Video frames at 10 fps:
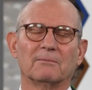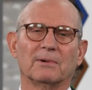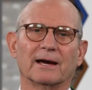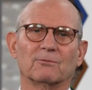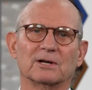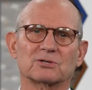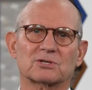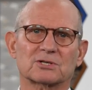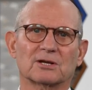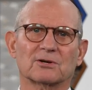by which
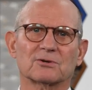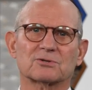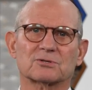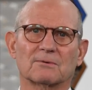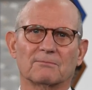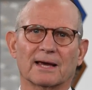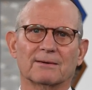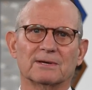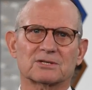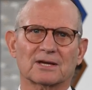sinners
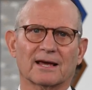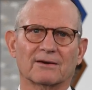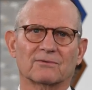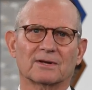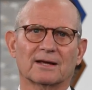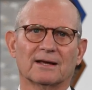may be saved.